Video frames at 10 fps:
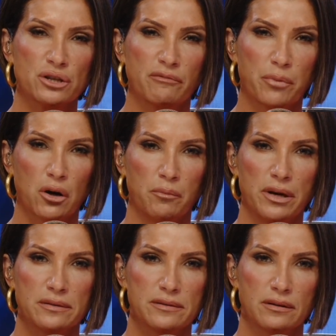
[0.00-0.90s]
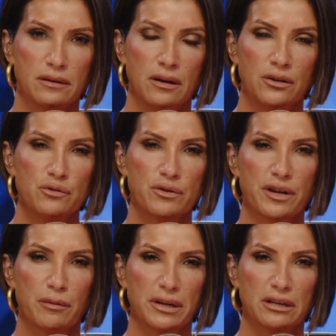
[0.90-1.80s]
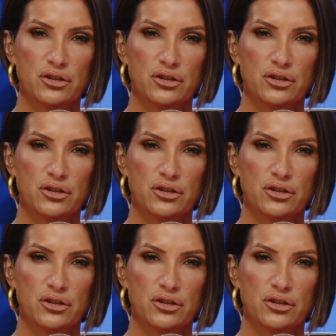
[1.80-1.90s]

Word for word: of purpose. You were there because